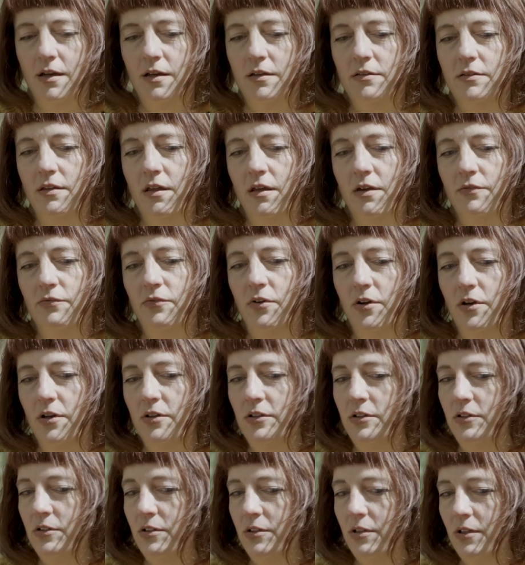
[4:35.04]

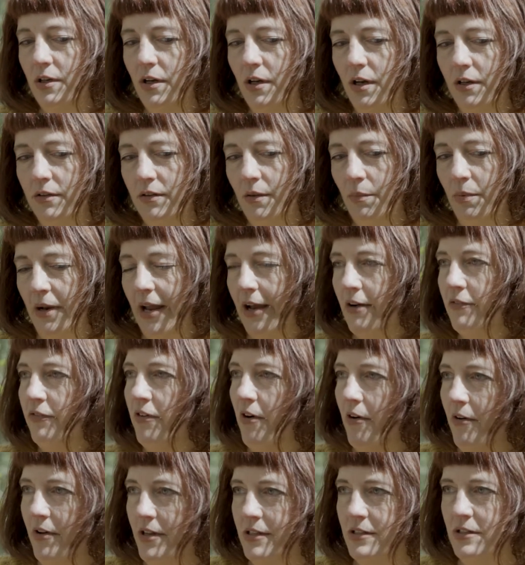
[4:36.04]
wood, the Black
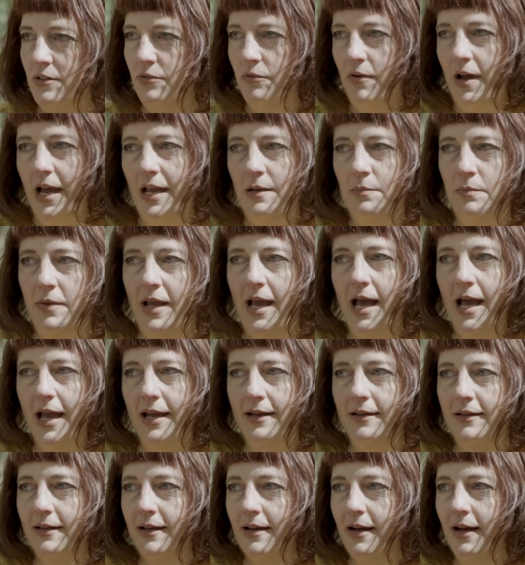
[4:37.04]
Forest right
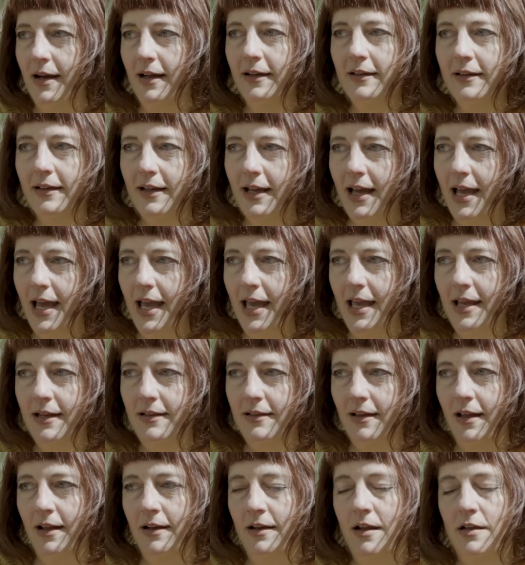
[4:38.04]
behind the garden gate,
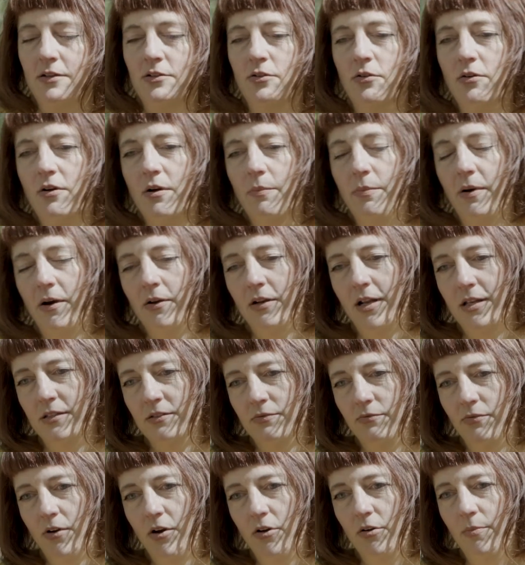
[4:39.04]
and I talk about
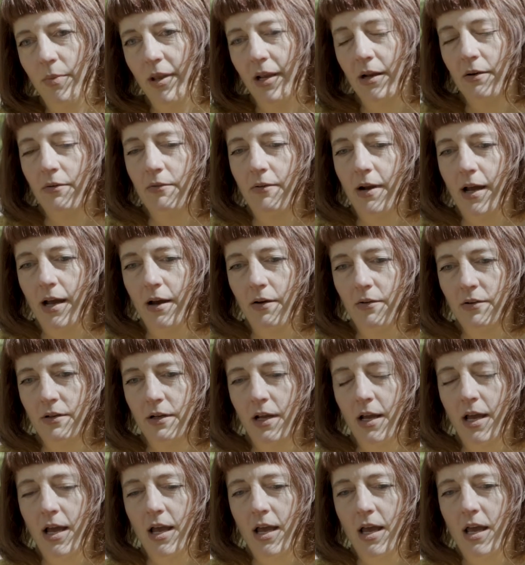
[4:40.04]
us roaming around.
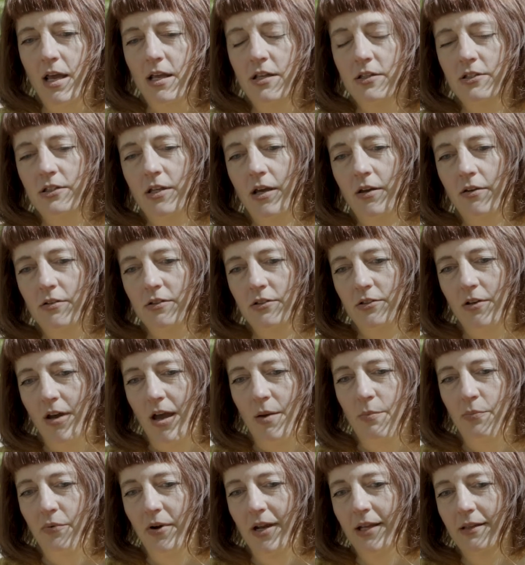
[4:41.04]
So
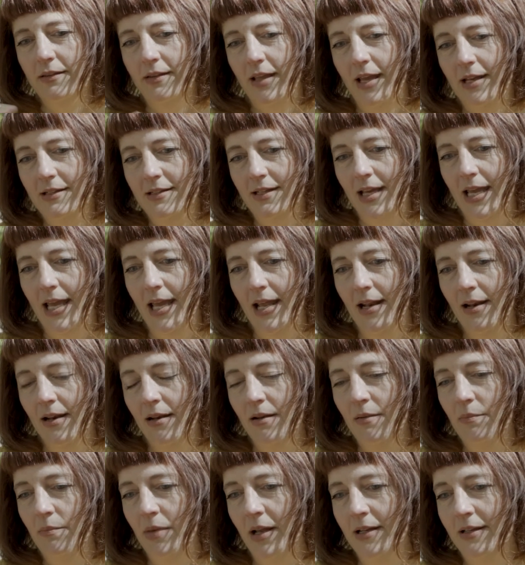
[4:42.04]
I bring that
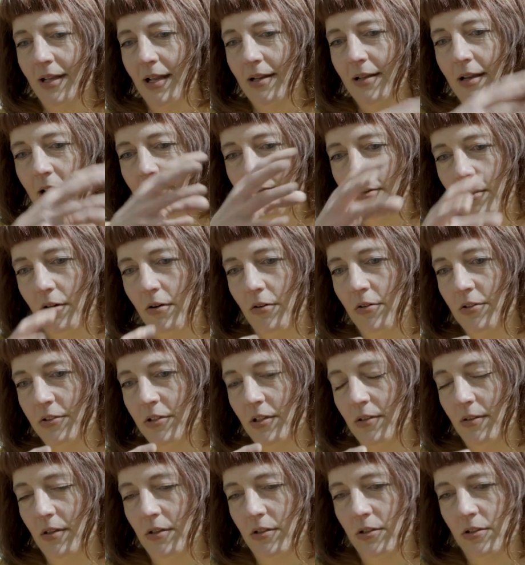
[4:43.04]
in, but then there are
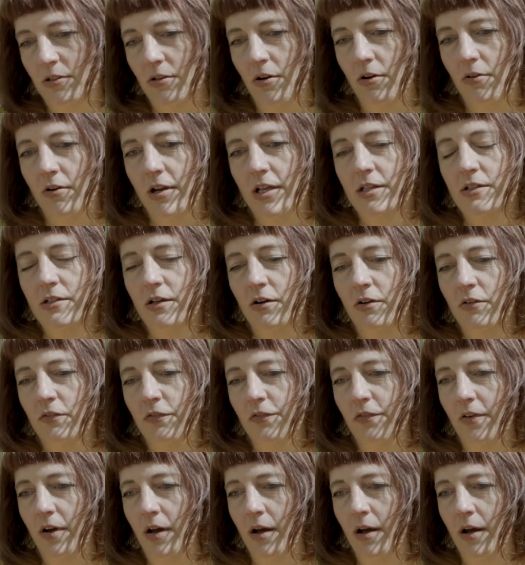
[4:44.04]
also the stories of